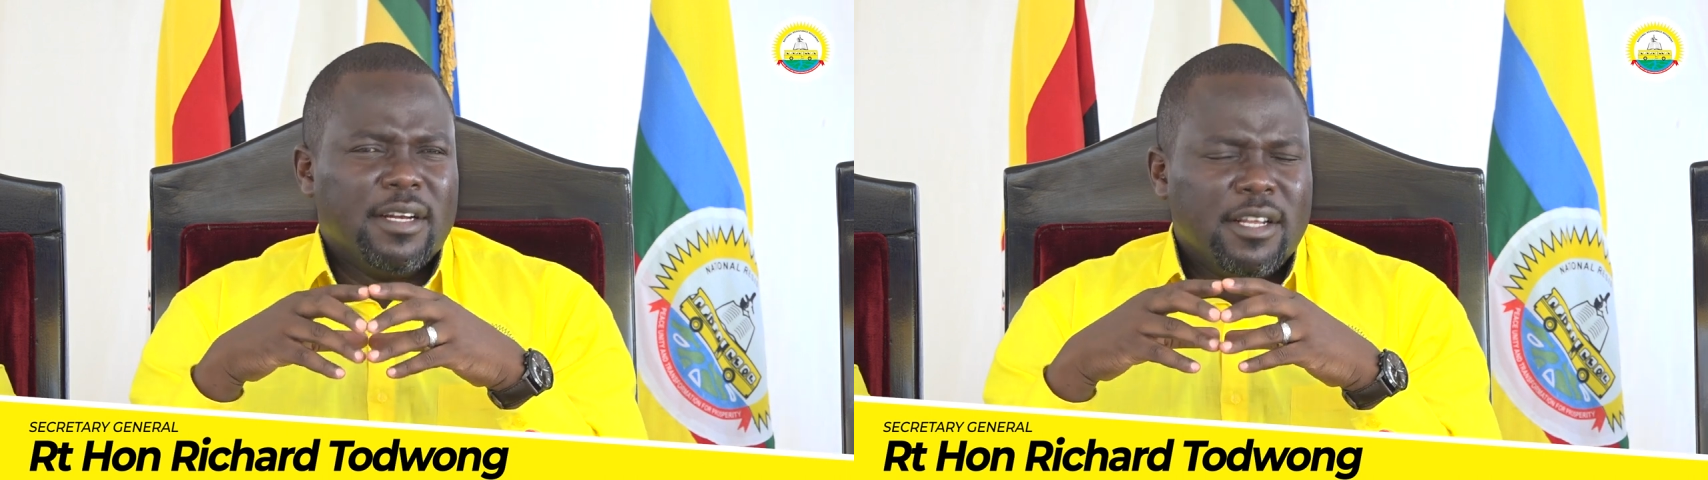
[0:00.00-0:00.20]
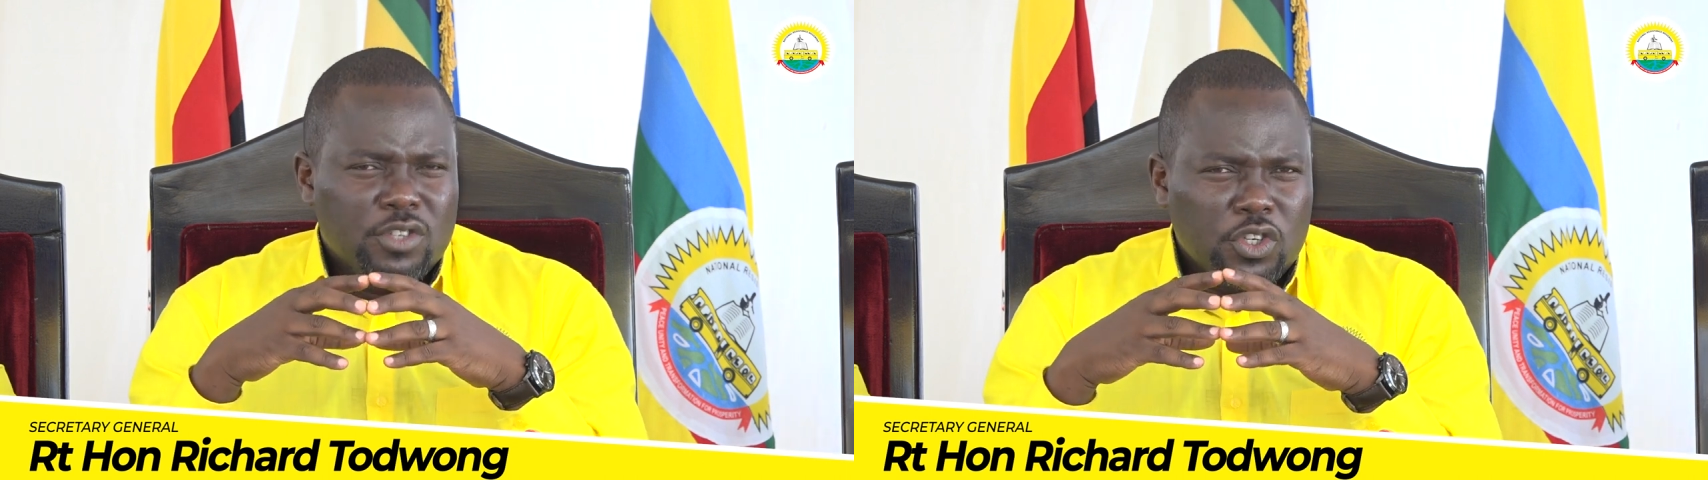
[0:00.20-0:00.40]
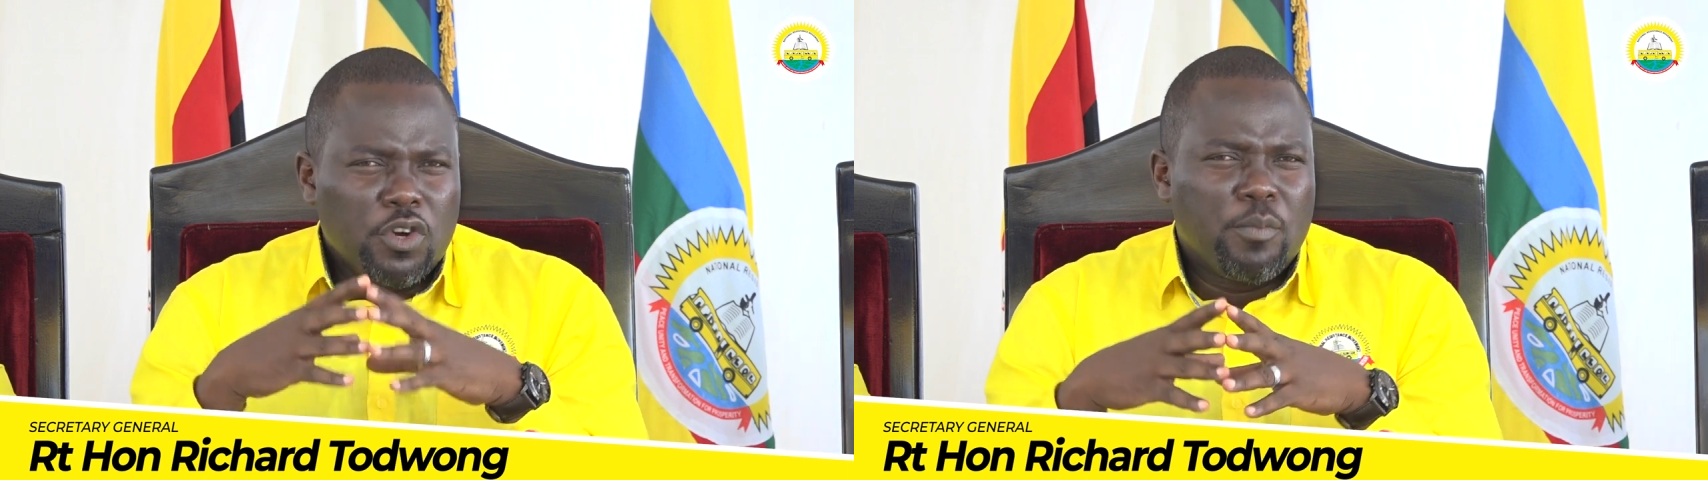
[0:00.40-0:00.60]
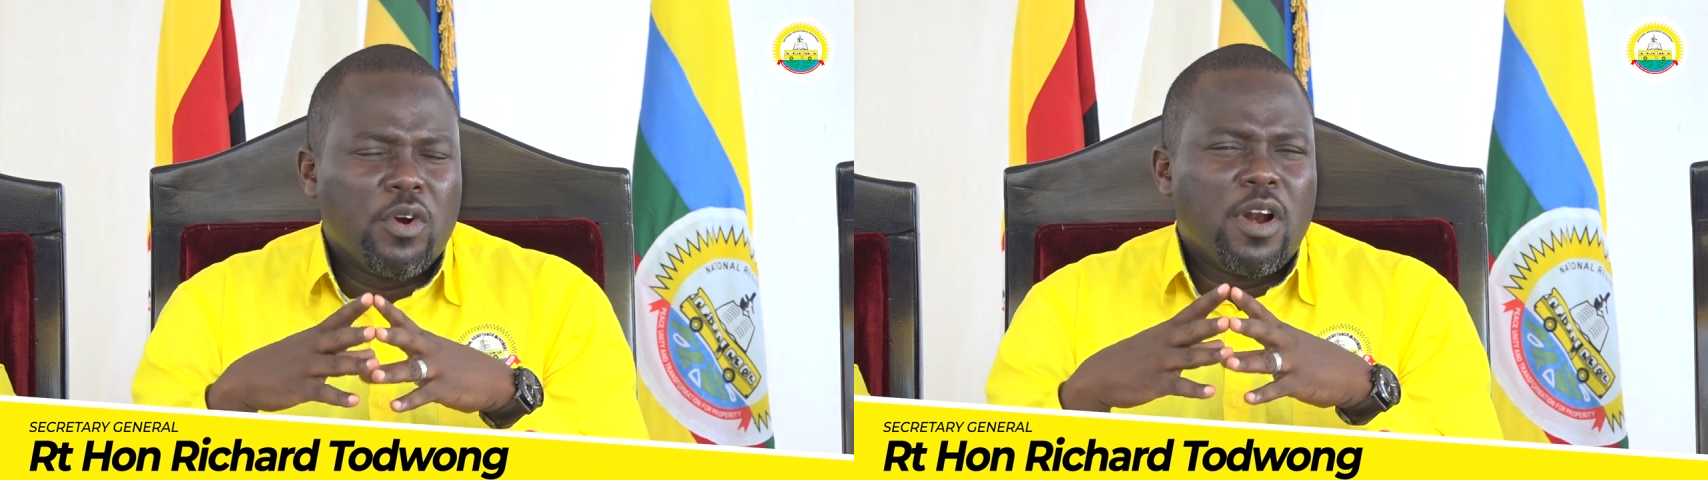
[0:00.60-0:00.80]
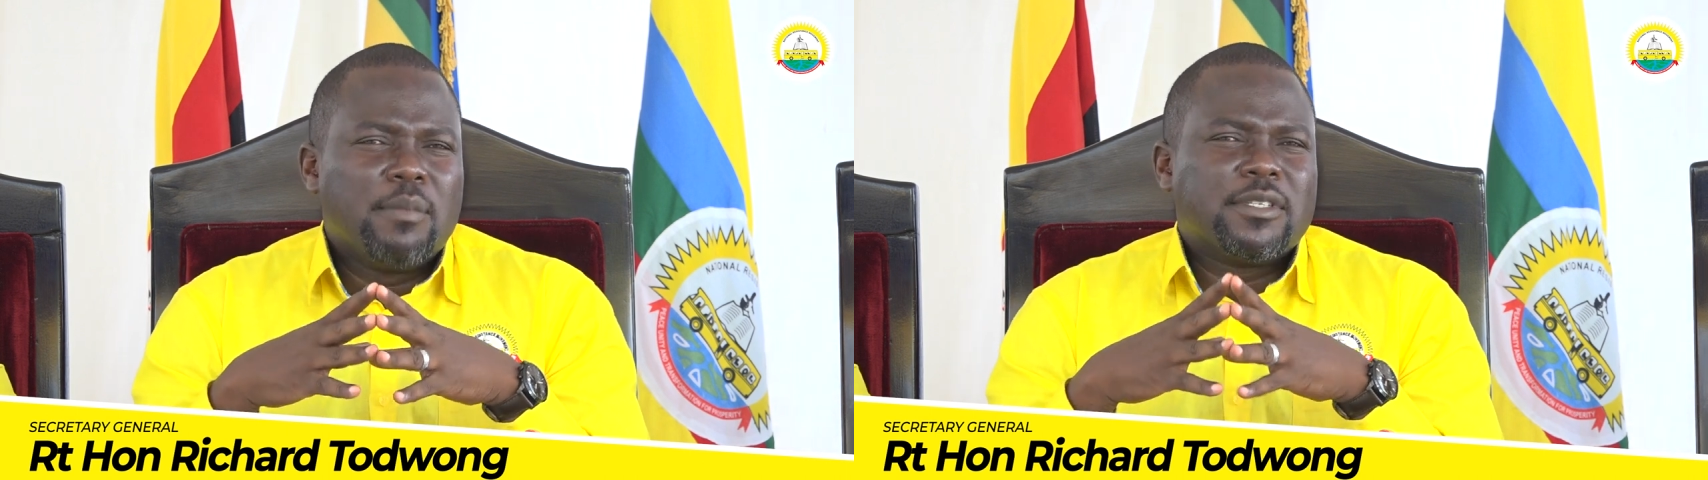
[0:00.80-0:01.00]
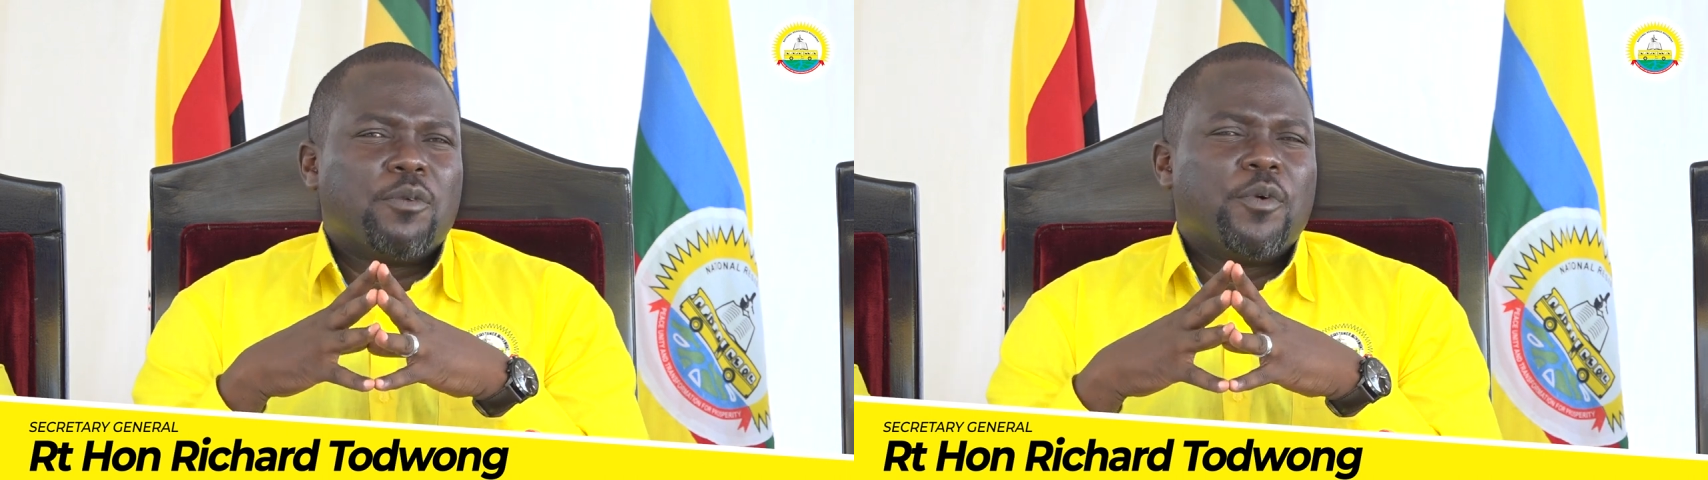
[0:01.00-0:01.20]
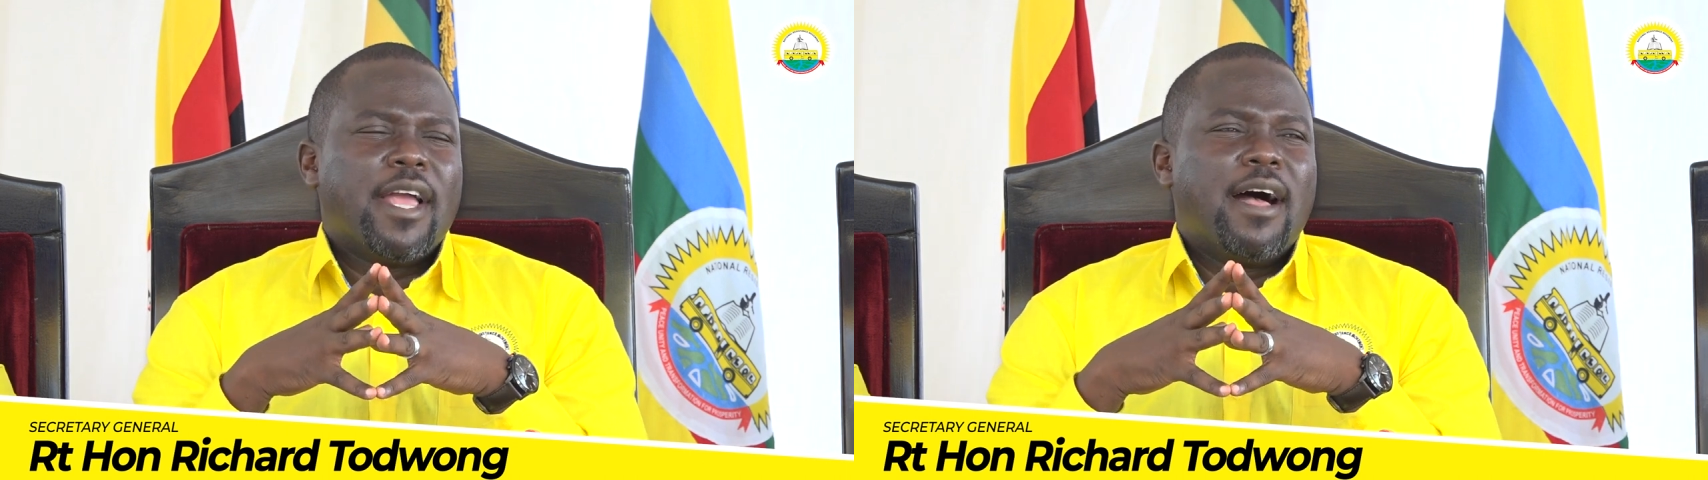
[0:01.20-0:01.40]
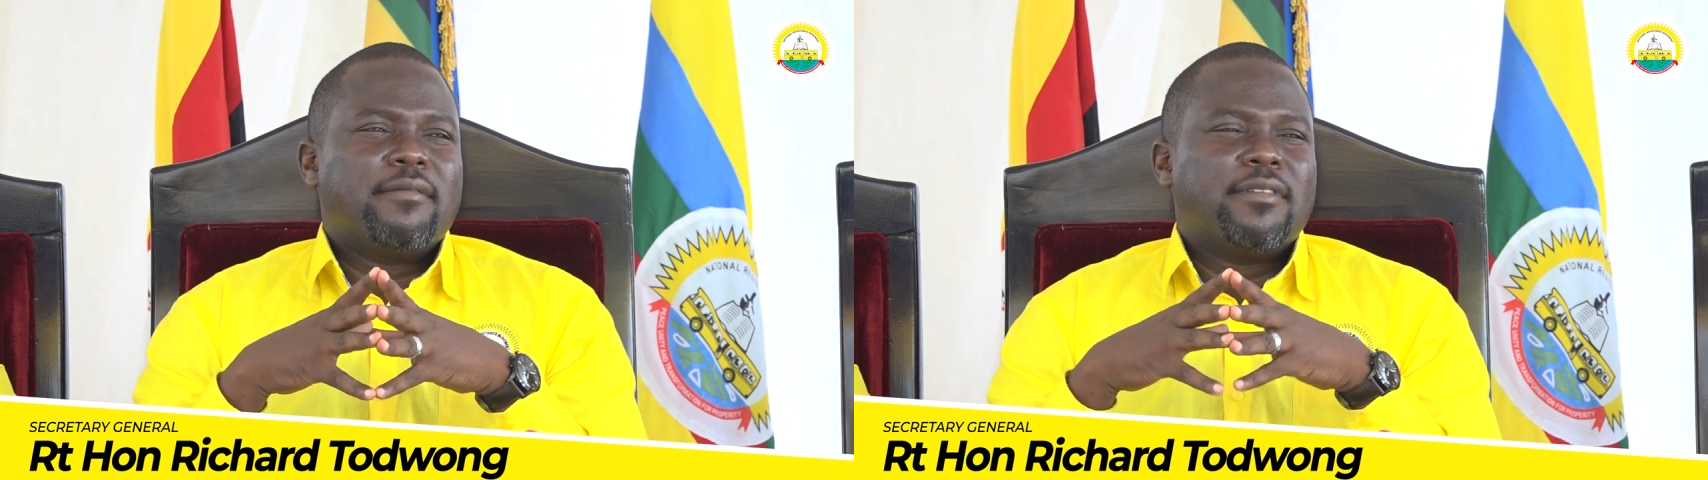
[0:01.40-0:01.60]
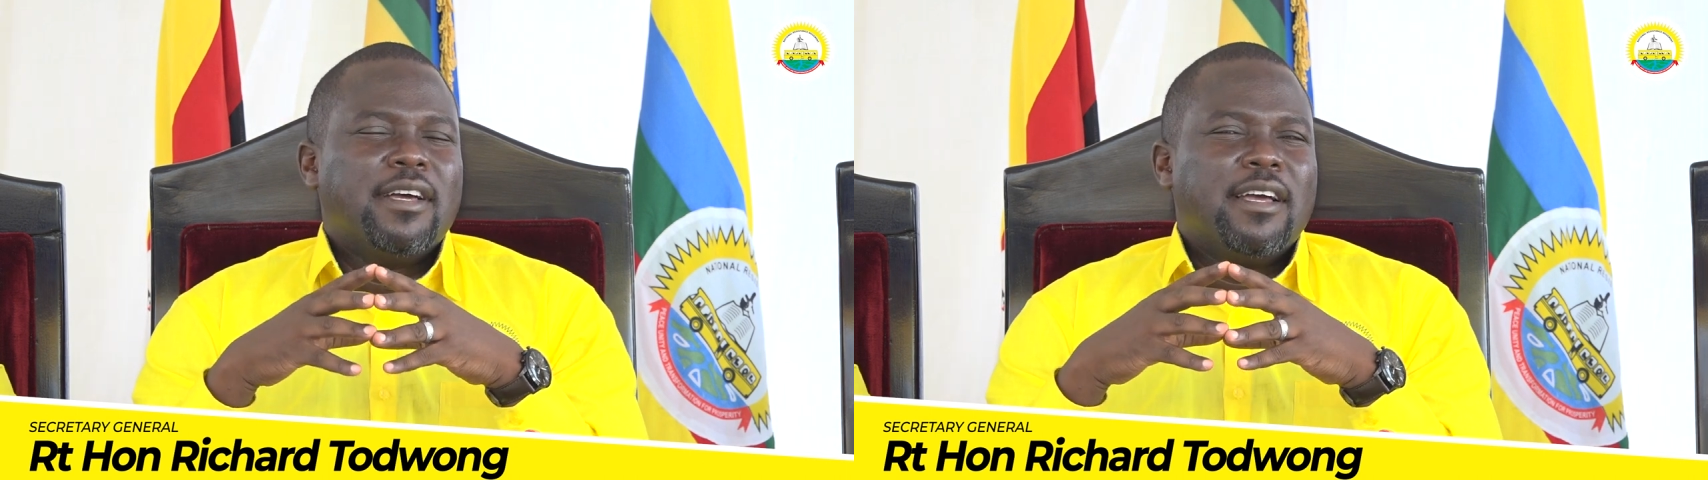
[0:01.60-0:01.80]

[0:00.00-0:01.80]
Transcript: the social programs that we have.